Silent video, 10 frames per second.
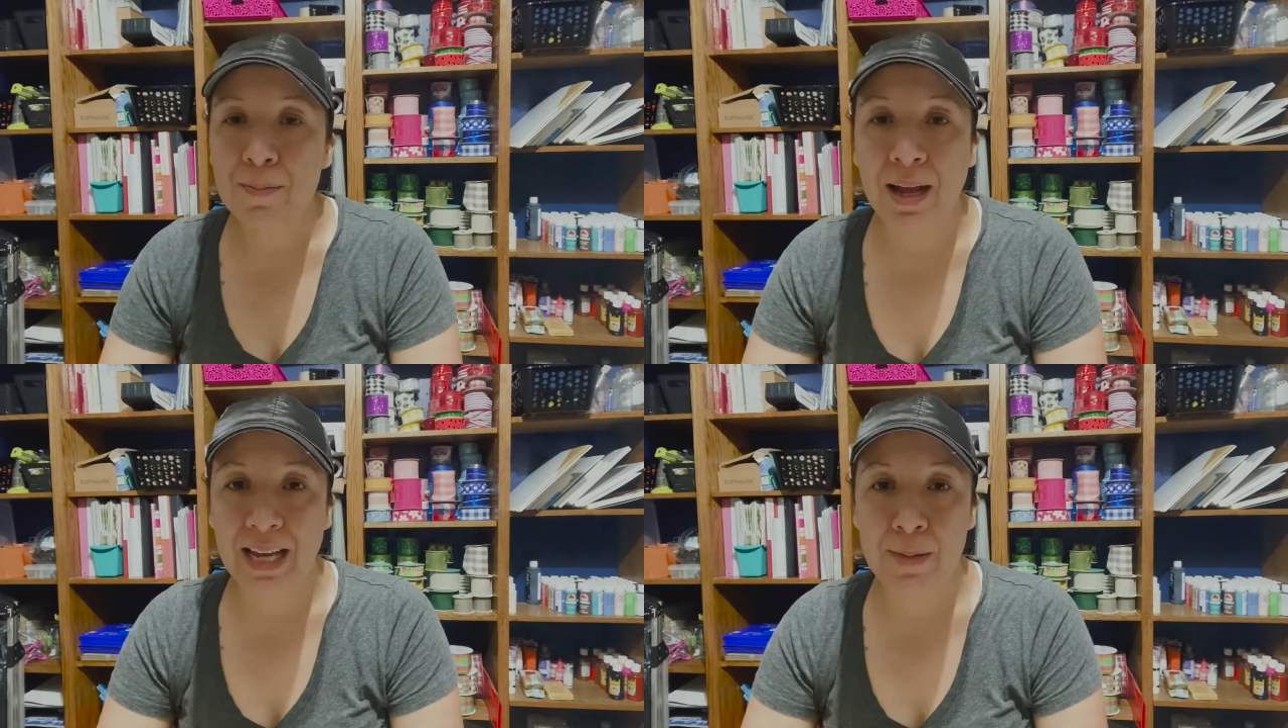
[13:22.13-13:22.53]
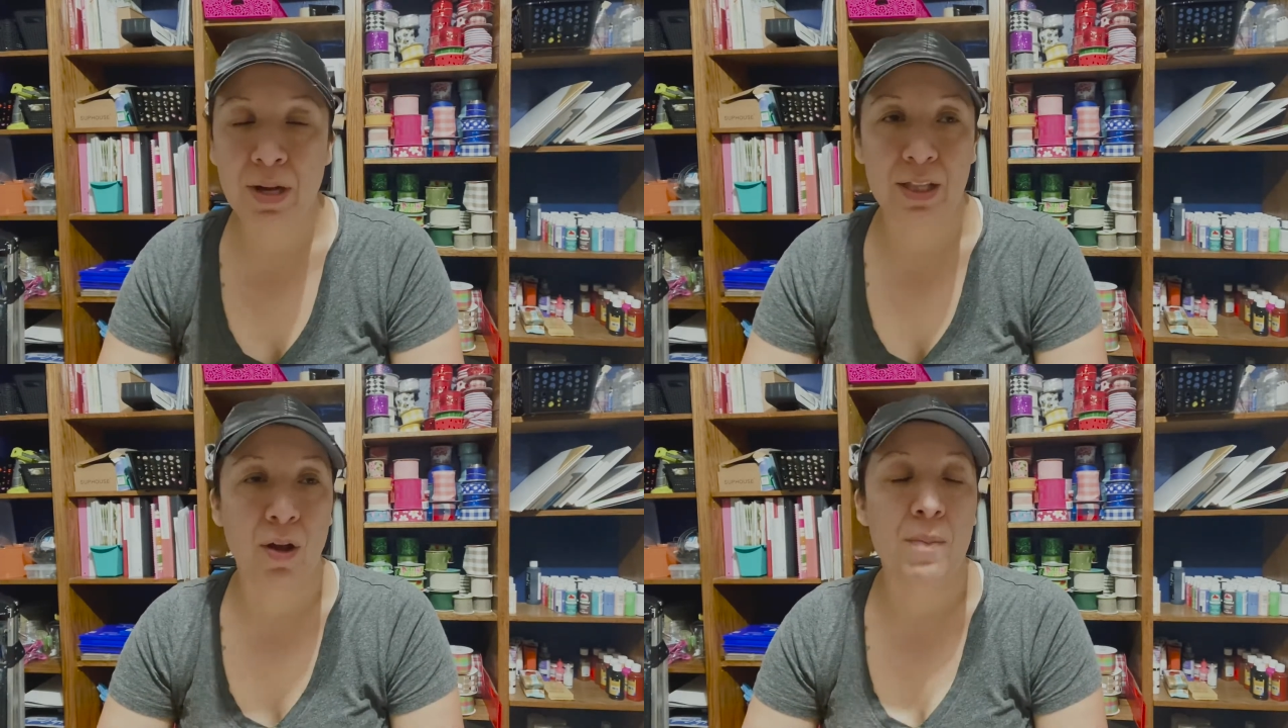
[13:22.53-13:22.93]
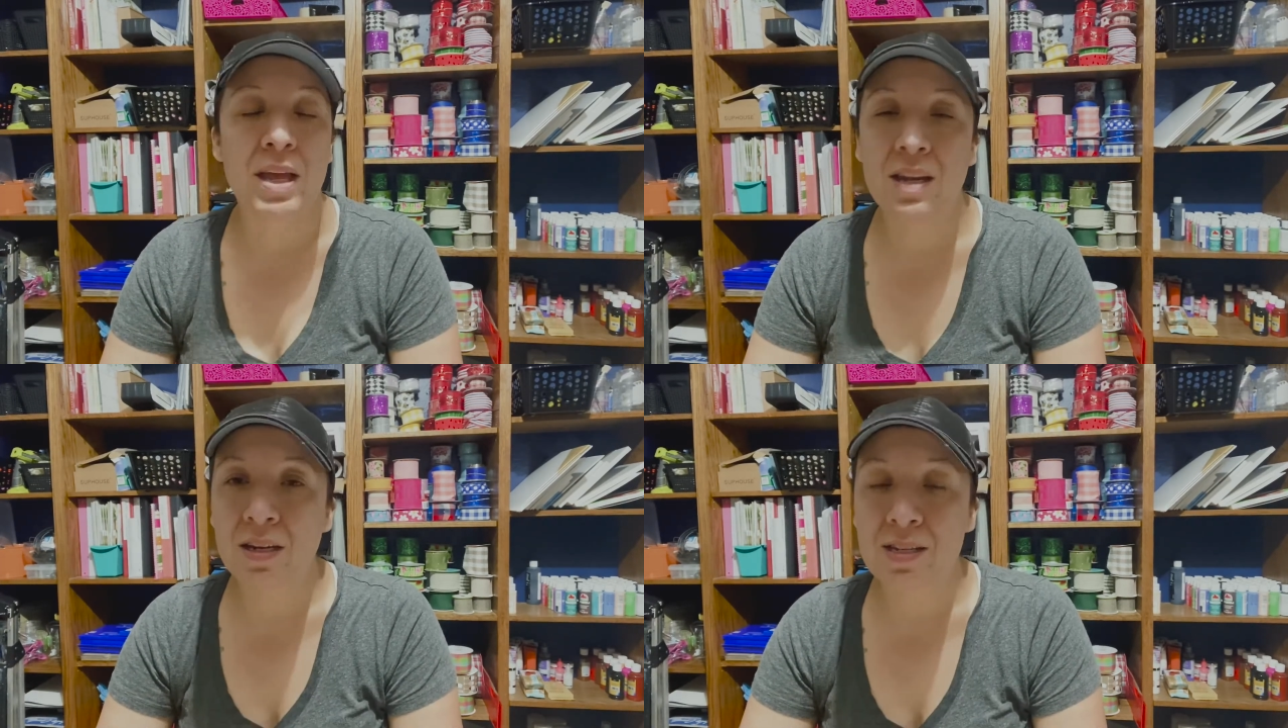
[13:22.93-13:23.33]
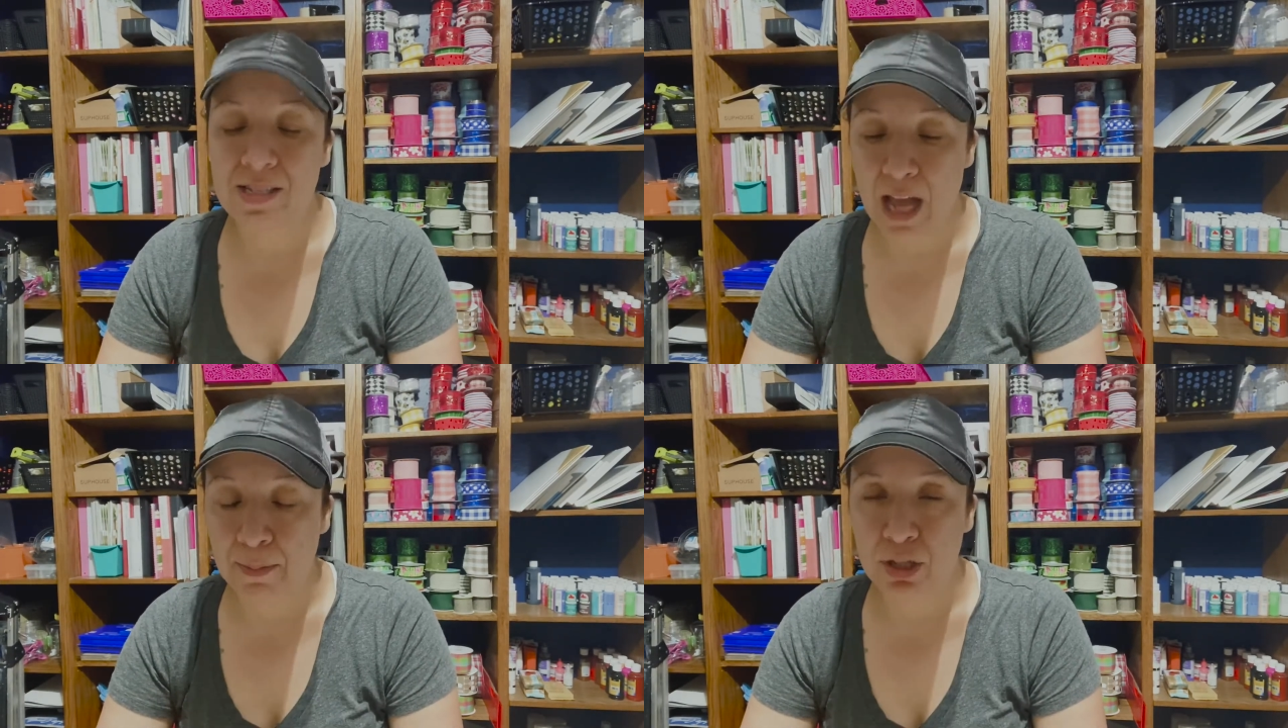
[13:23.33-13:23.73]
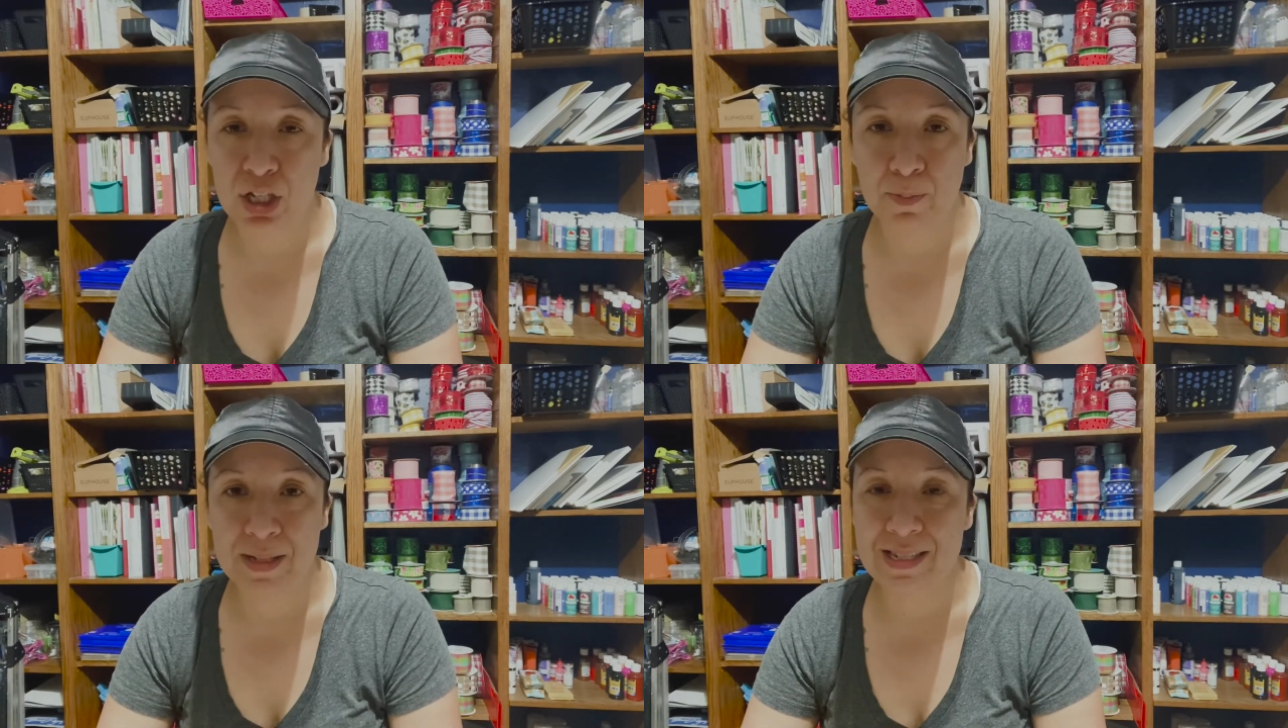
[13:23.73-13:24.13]
my name out there. I'm in an
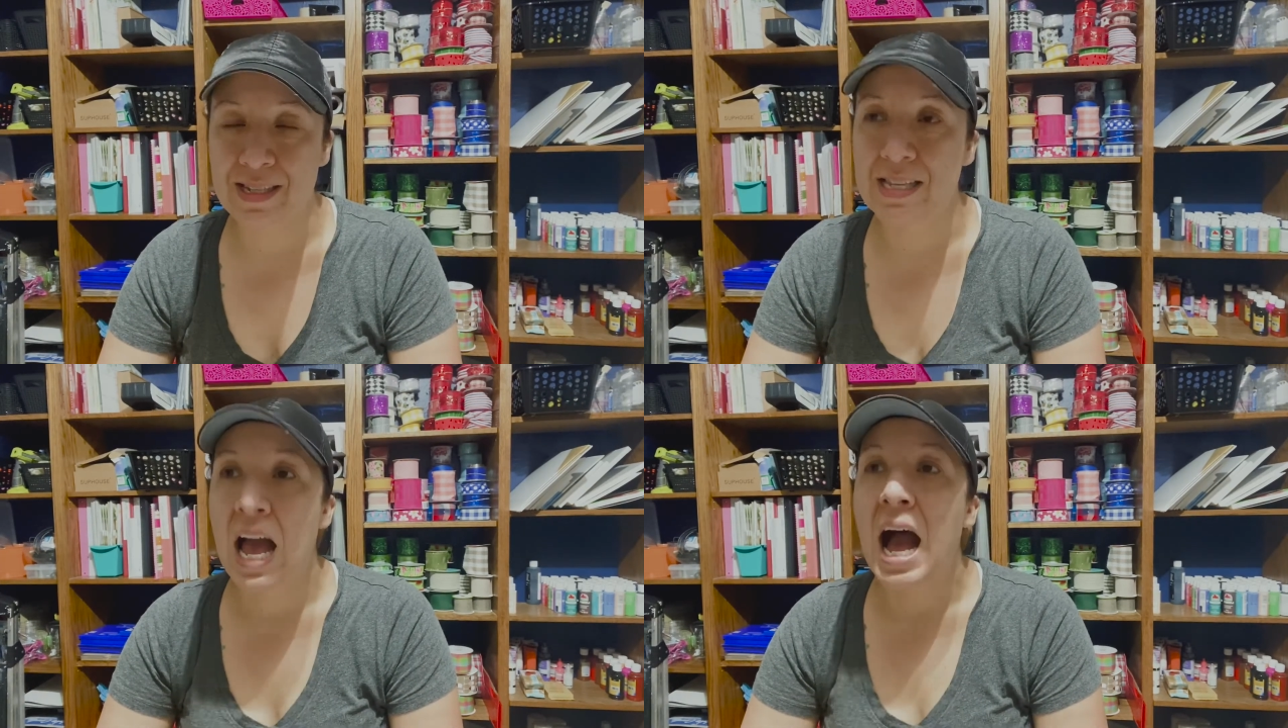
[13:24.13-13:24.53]
established business.